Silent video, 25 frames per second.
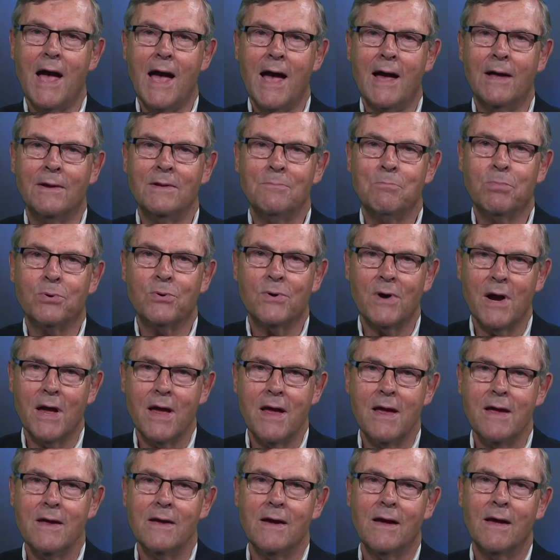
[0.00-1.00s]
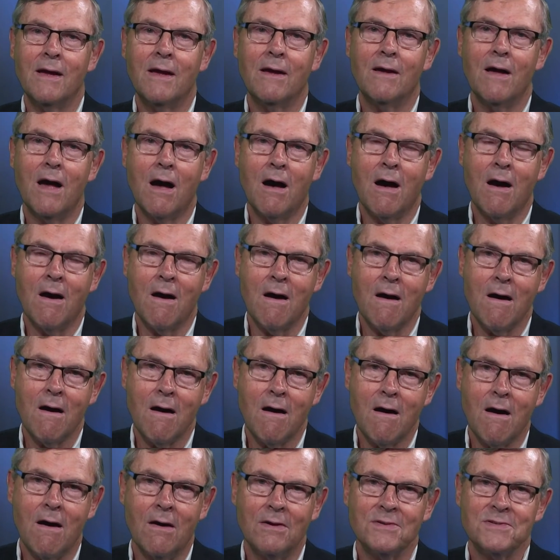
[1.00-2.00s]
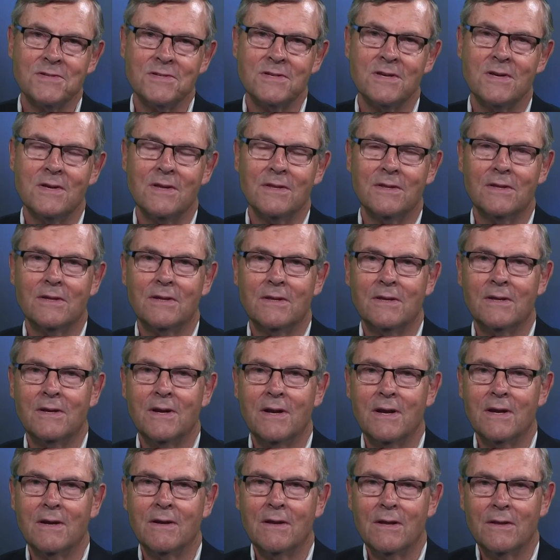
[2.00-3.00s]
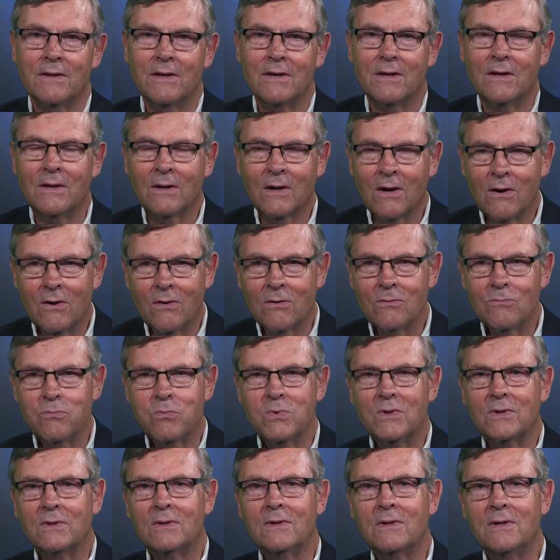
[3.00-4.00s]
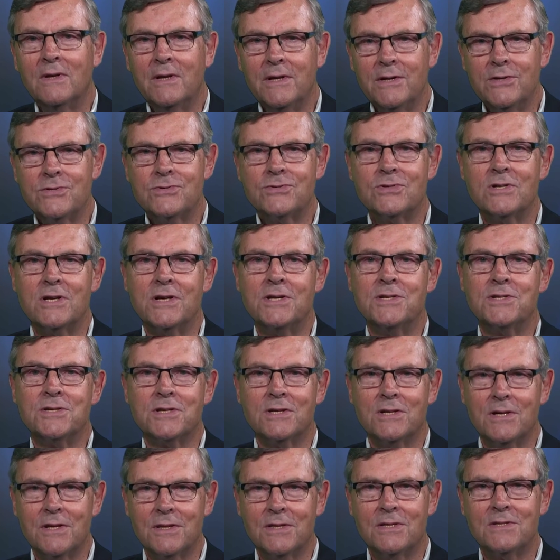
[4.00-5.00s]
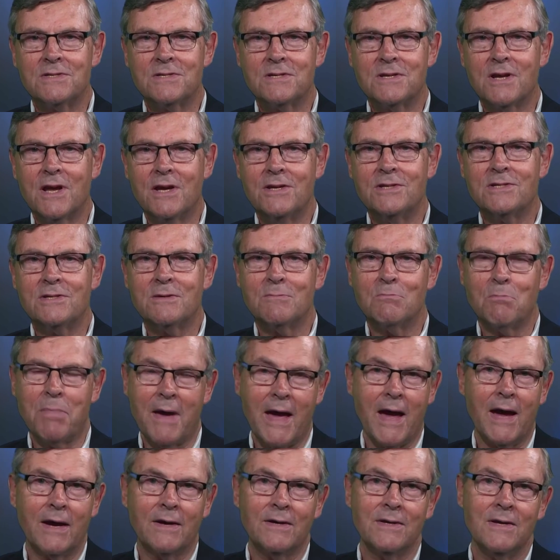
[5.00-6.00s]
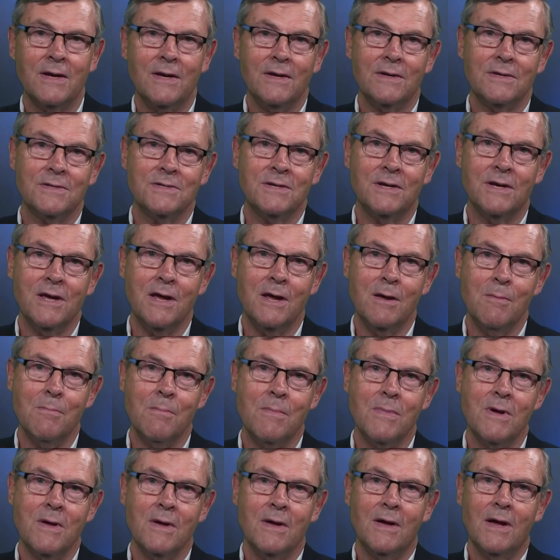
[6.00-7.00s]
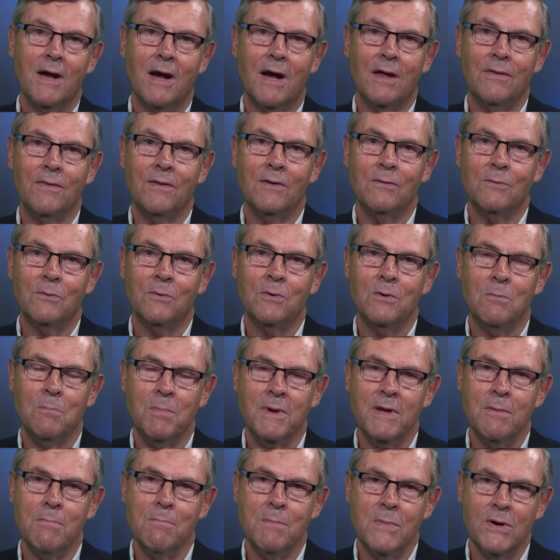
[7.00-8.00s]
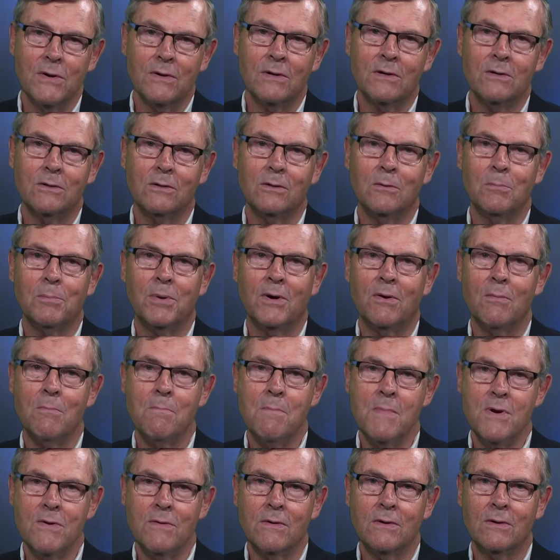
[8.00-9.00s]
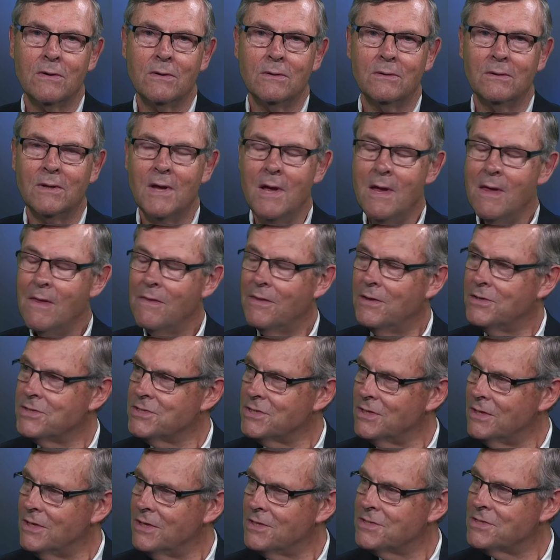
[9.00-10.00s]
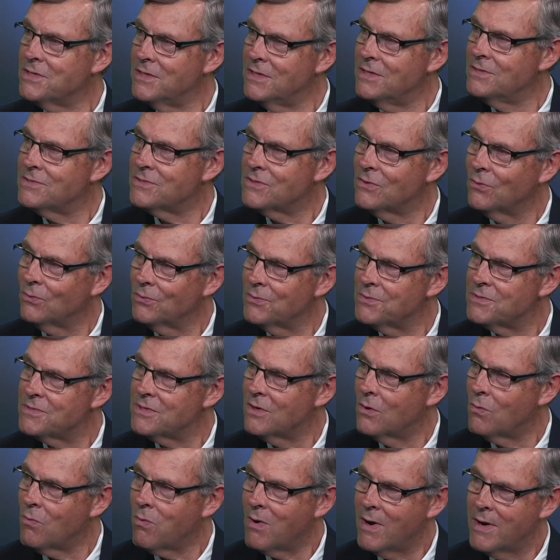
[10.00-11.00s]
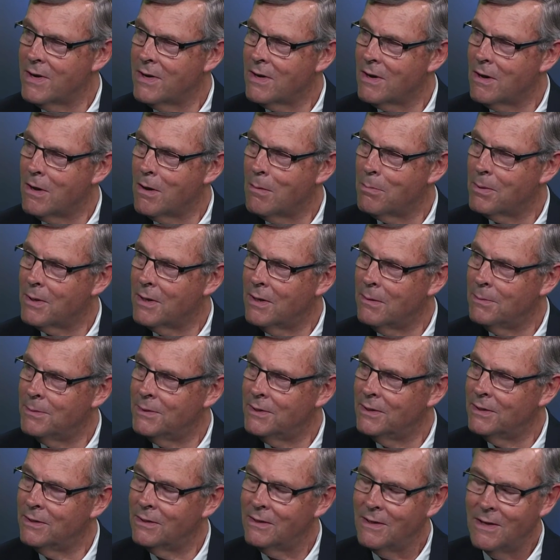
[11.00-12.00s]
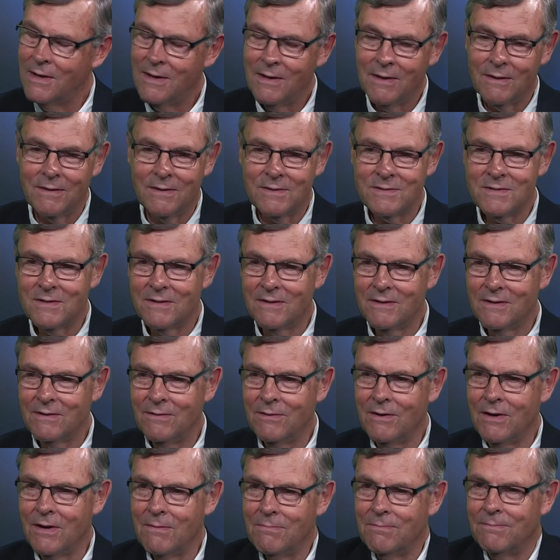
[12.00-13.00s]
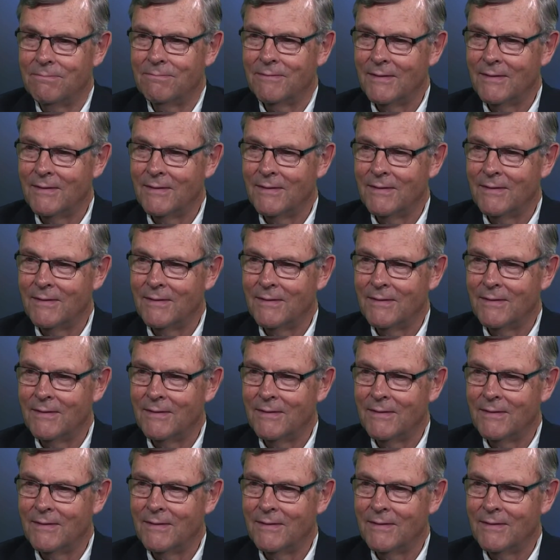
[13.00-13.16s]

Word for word: and pray our hearts that, the, that God will literally turn this nation back to Him and that would be miracle upon miracle. The church needs to also wake up. I mean, there's a, you know,